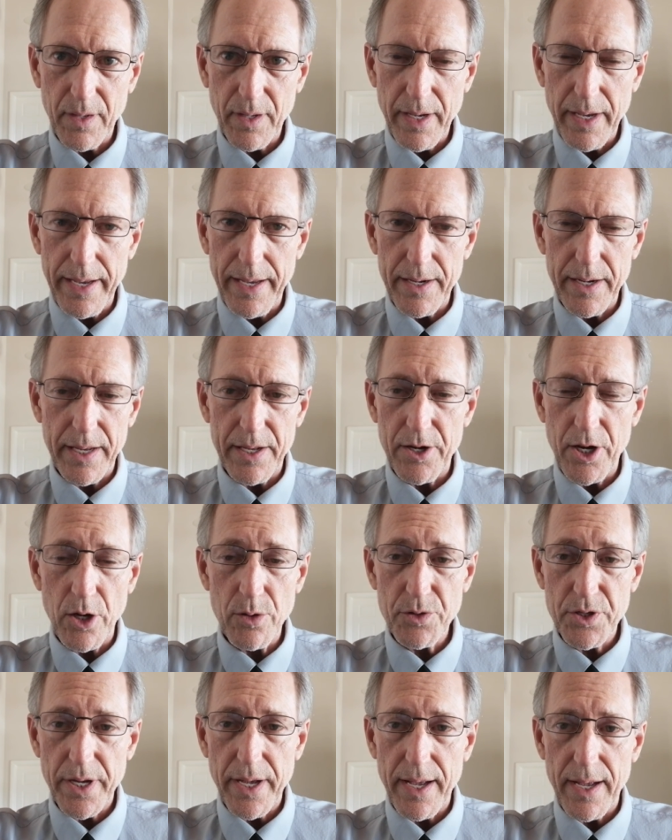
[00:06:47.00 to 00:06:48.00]
in
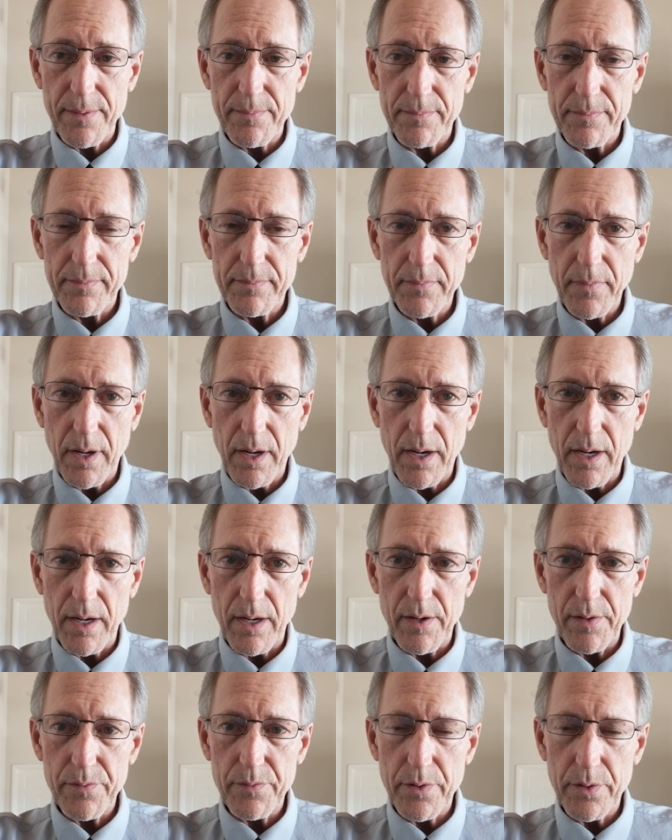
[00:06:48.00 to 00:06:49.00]
no time
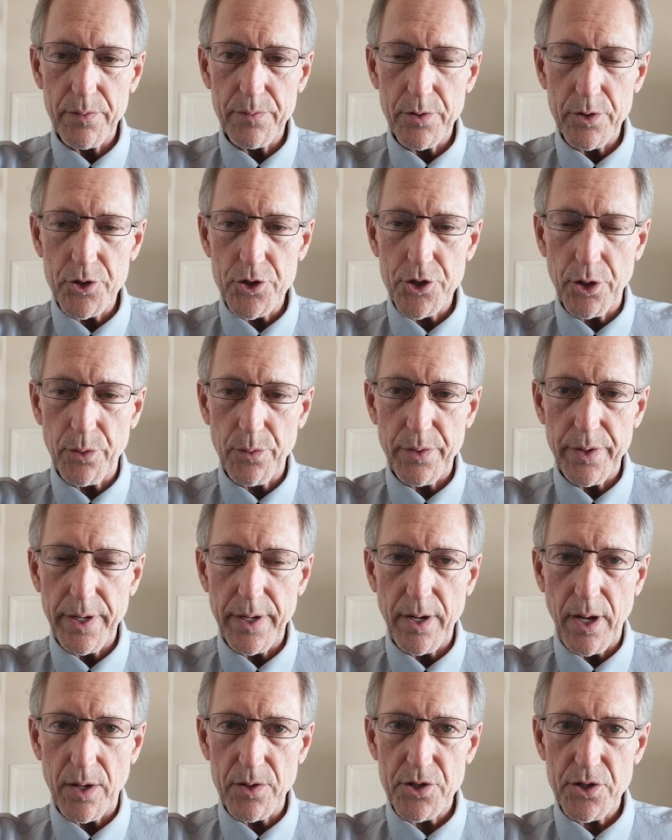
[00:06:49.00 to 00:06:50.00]
the children
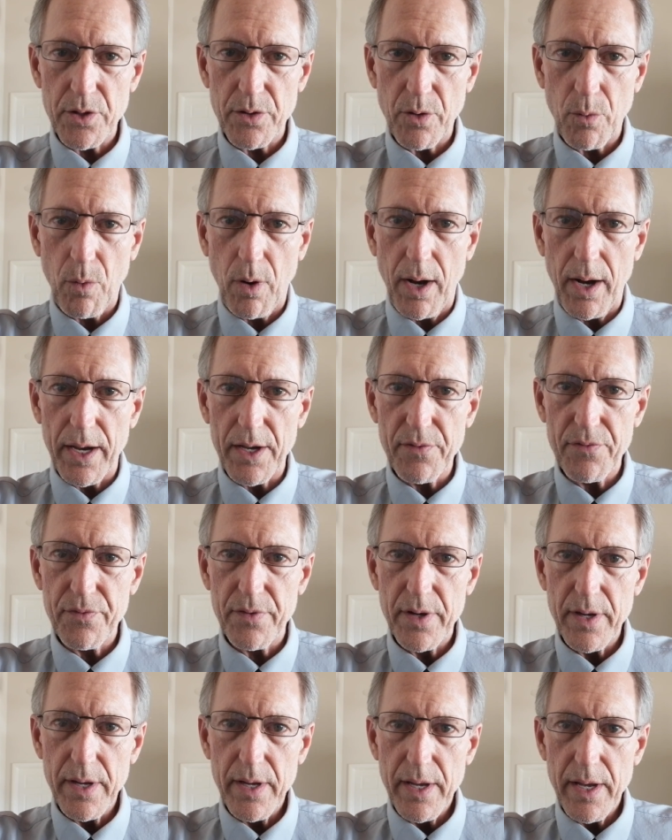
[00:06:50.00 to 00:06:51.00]
and also the wife,
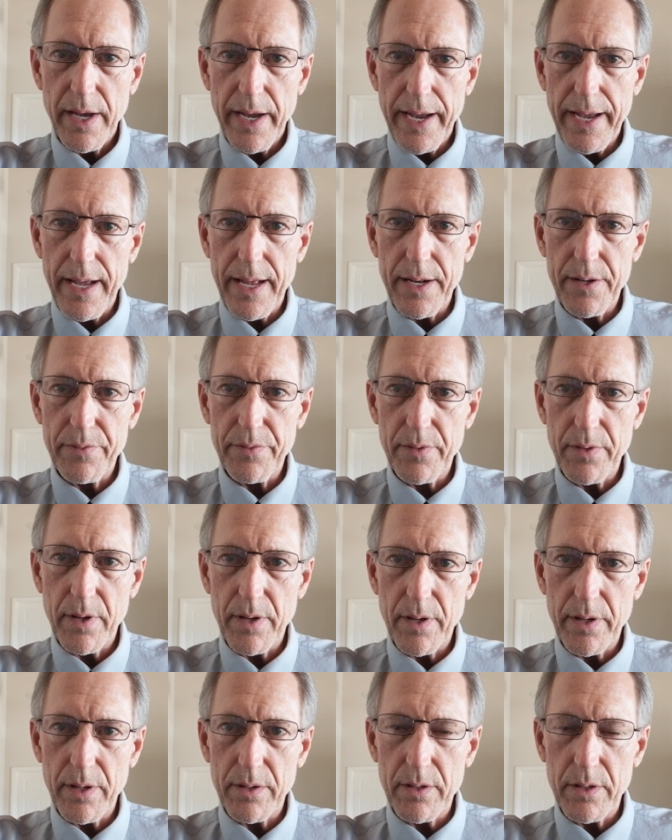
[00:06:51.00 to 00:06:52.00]

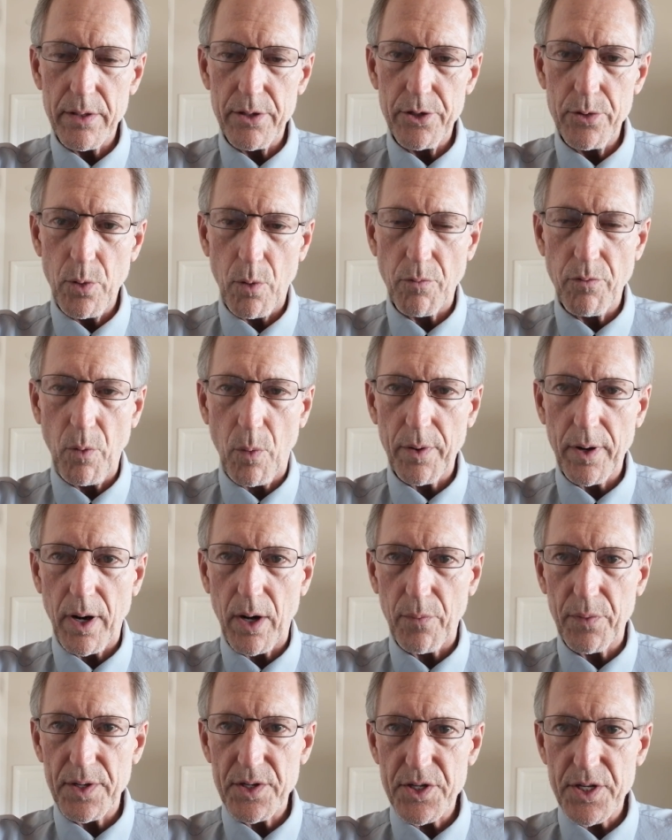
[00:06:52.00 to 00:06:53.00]
and you avoid
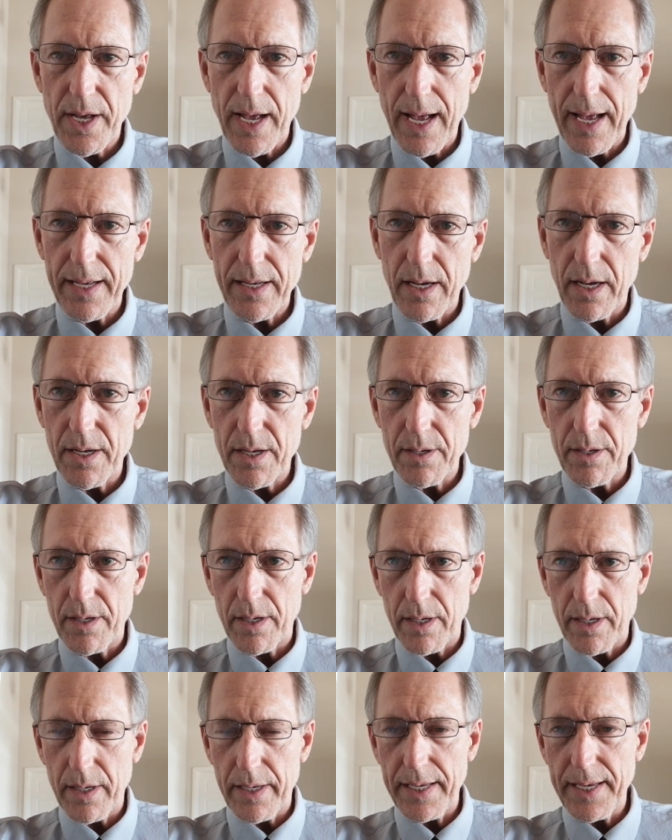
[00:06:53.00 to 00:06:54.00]
all these
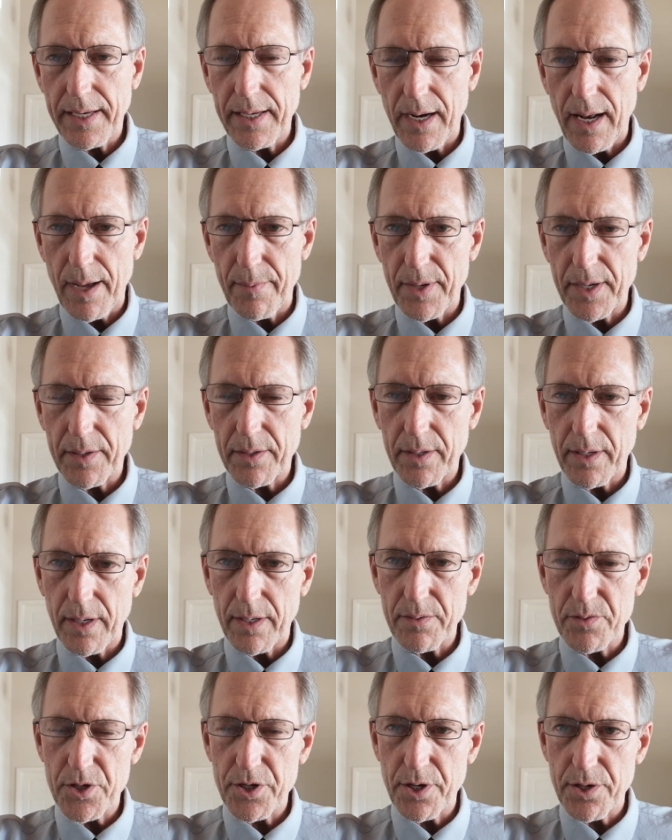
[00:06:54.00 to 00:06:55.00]
high economic
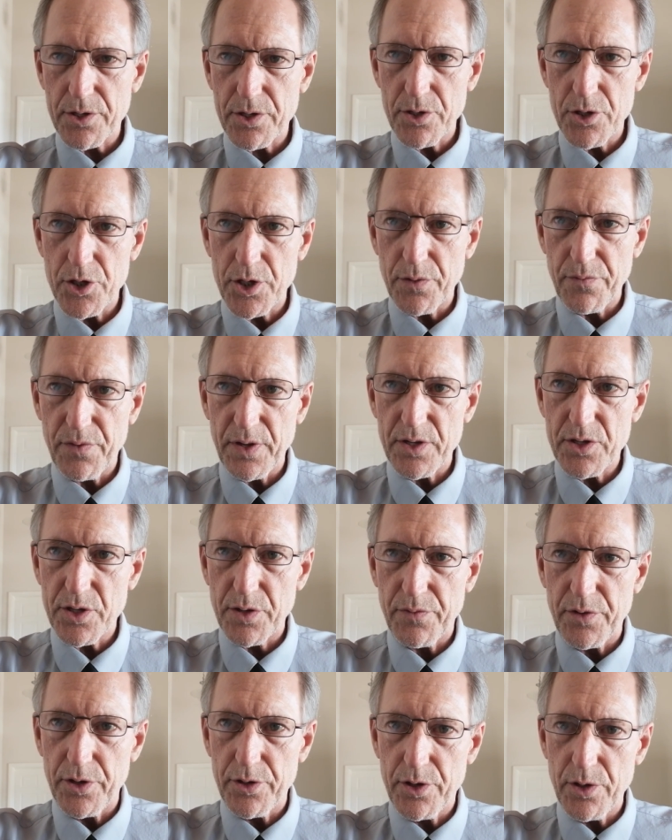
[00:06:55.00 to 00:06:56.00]
citizenship fees
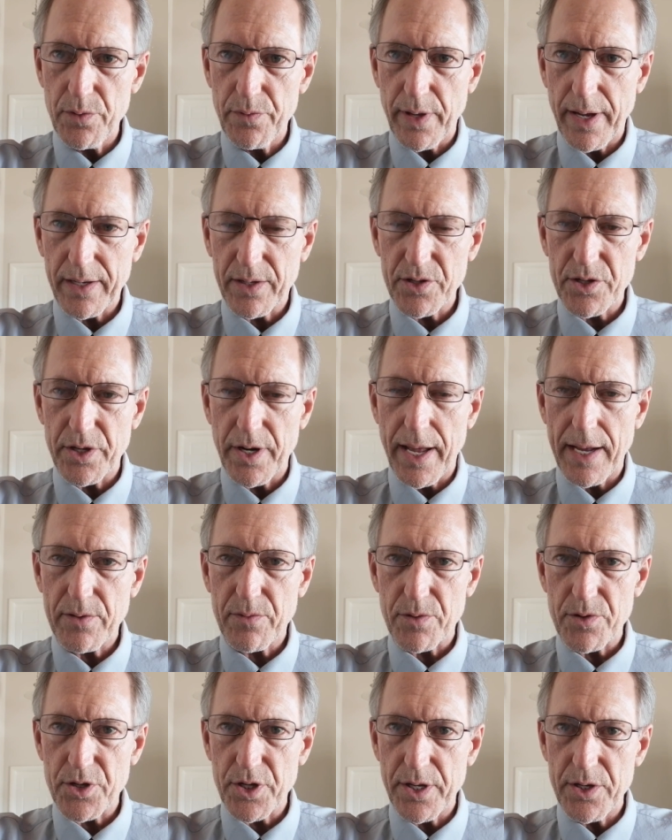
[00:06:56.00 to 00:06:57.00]
if you do that, because the
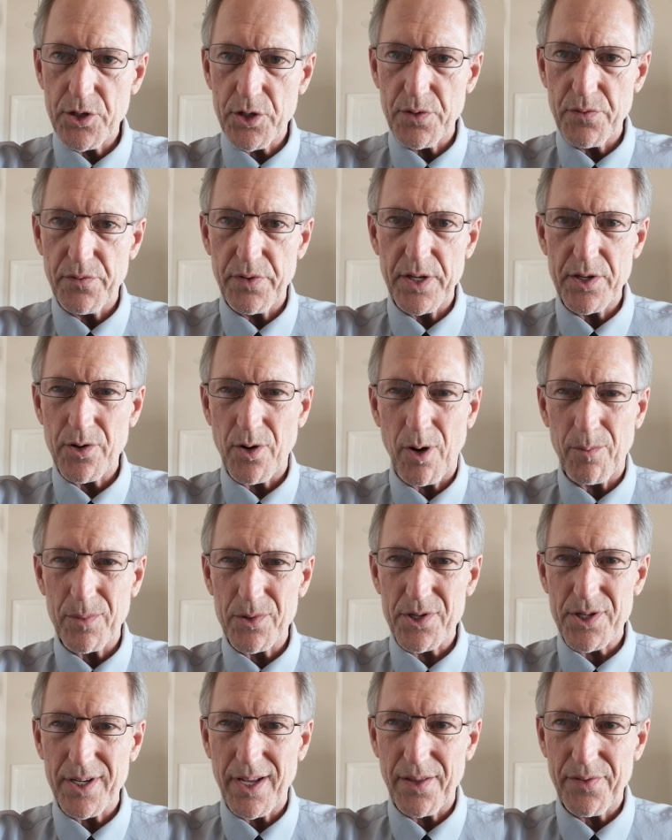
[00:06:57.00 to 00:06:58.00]
naturalization fees are
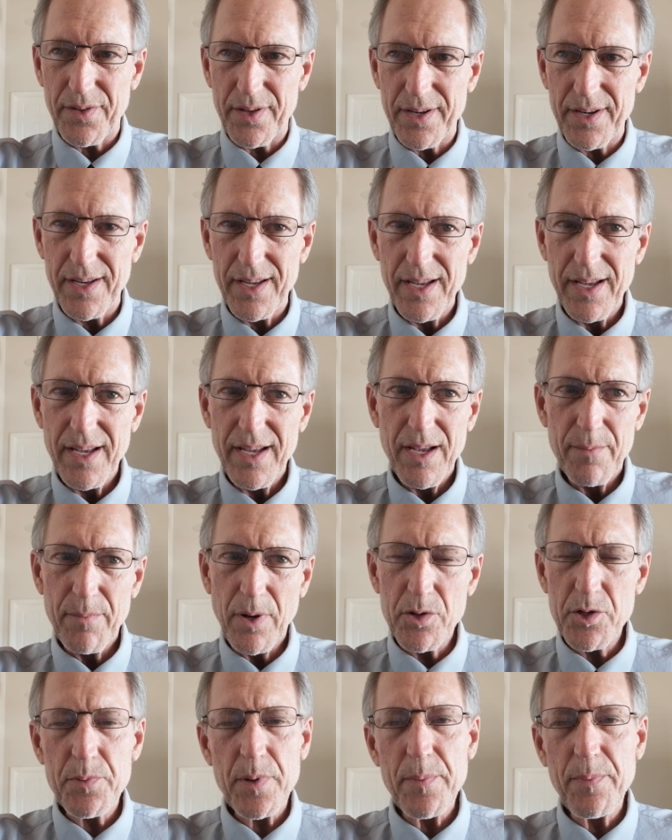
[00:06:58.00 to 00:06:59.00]
almost nothing.
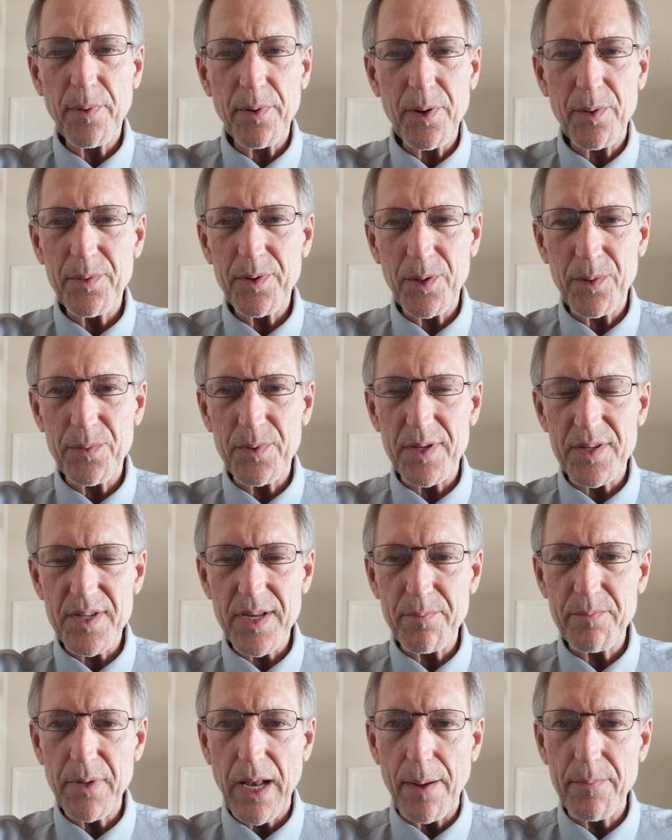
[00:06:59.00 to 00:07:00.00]
Most people don't know this.
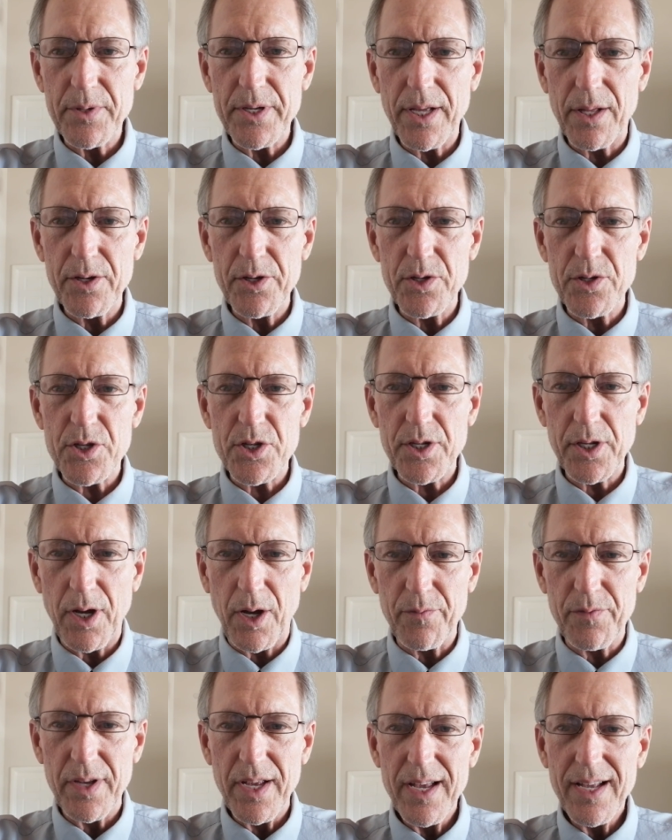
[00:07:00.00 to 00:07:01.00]
I'm telling you
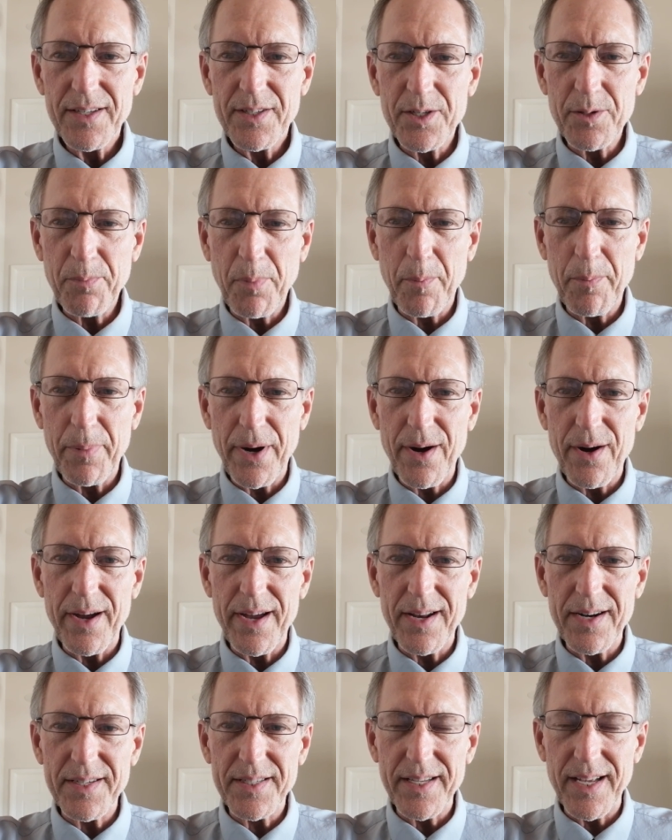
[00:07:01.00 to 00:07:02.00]
stuff to prepare
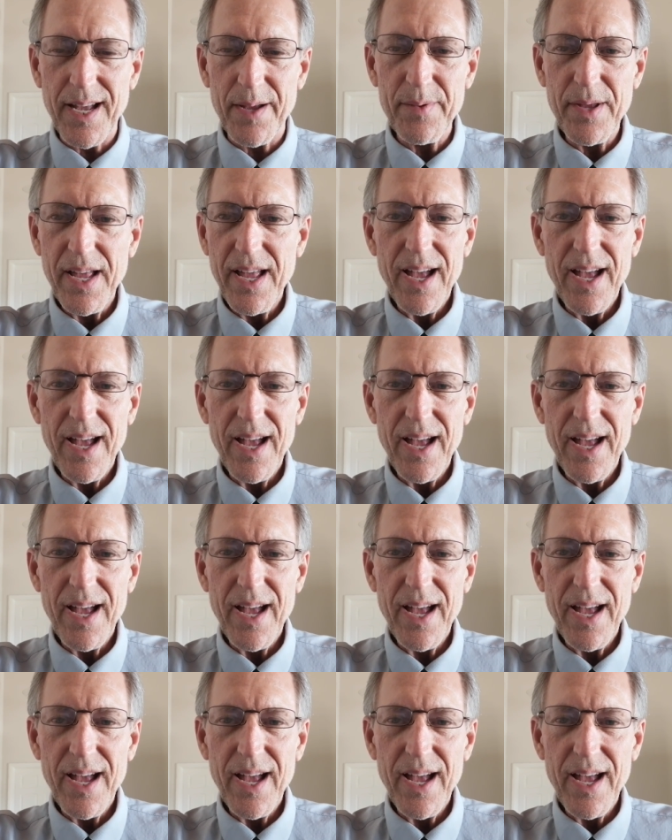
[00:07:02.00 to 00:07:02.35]
ahead of time.